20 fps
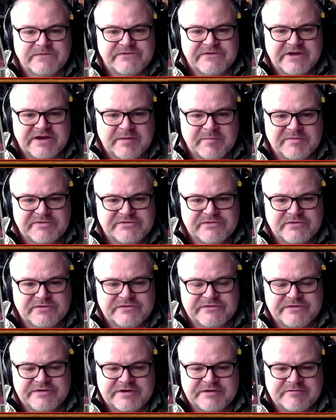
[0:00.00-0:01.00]
10
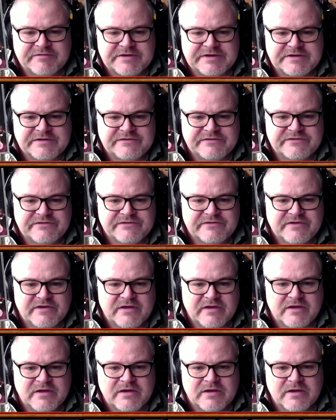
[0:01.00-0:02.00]
episode series
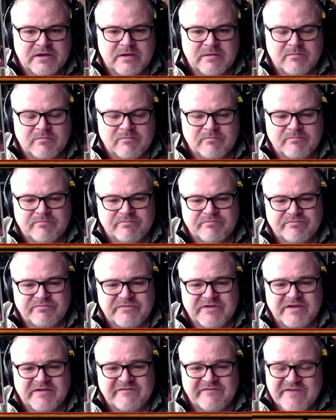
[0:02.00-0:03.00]
um,
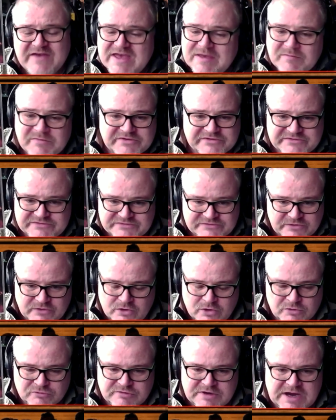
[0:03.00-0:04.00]
a famous
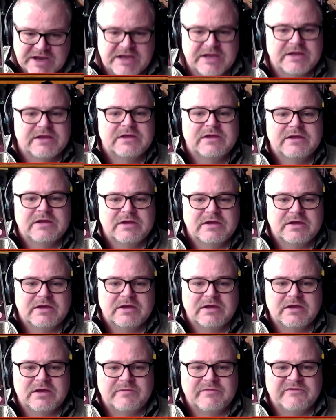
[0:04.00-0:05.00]
story
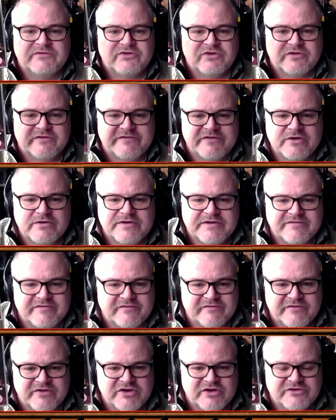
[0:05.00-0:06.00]
um, they've done a few
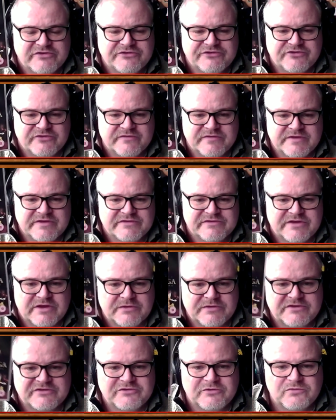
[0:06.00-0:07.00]
different versions of this.
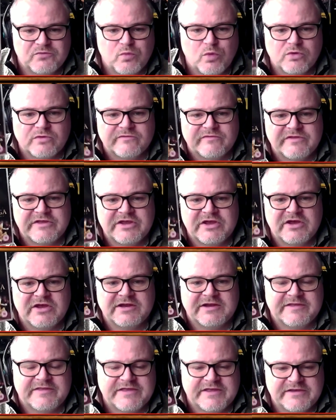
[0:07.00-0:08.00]
Now this was one of the
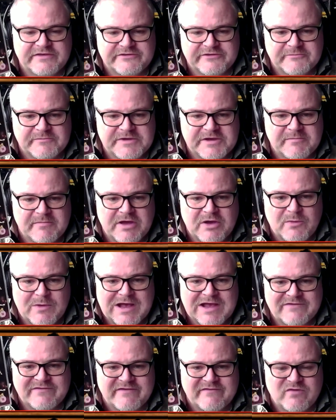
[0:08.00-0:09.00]
early things that me and my
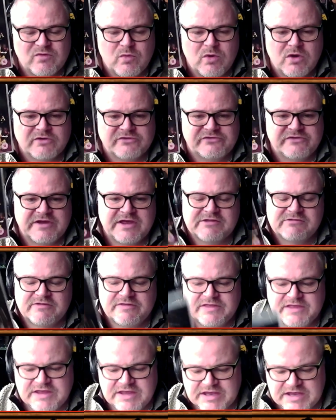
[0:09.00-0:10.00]
wife ever watched together. I
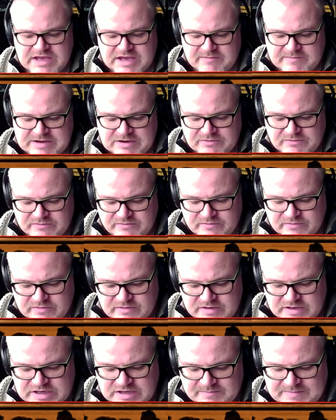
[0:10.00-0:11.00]
think it came out
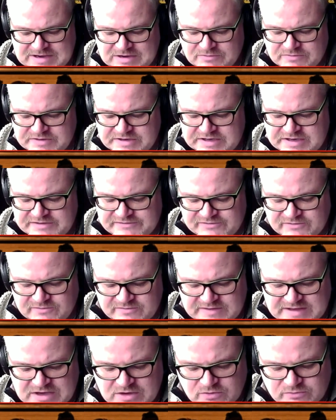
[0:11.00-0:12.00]
in about the year
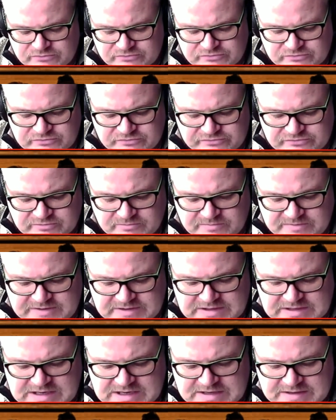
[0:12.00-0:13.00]
2000,
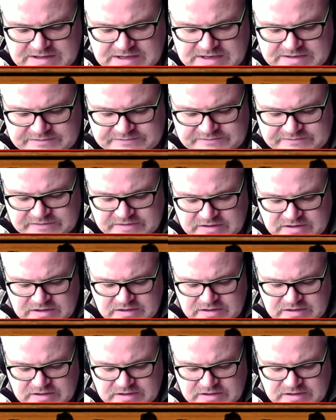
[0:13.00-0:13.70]
something like that.